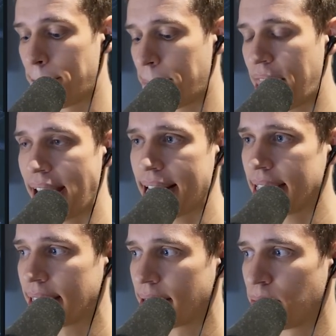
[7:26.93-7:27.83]
that
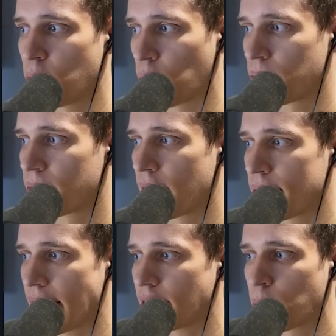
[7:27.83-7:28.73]
his
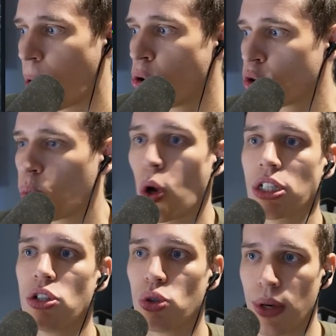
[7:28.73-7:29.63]
opponent
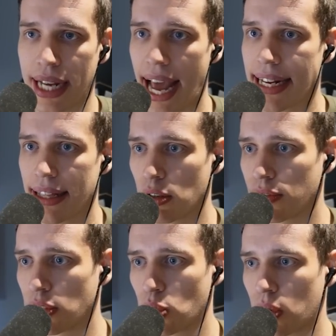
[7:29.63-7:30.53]
wasn't doing anything of
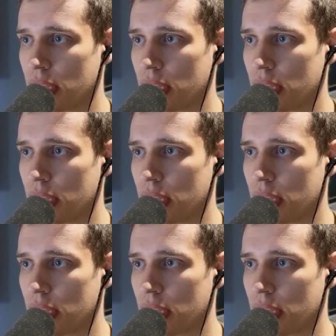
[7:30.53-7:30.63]
the sort.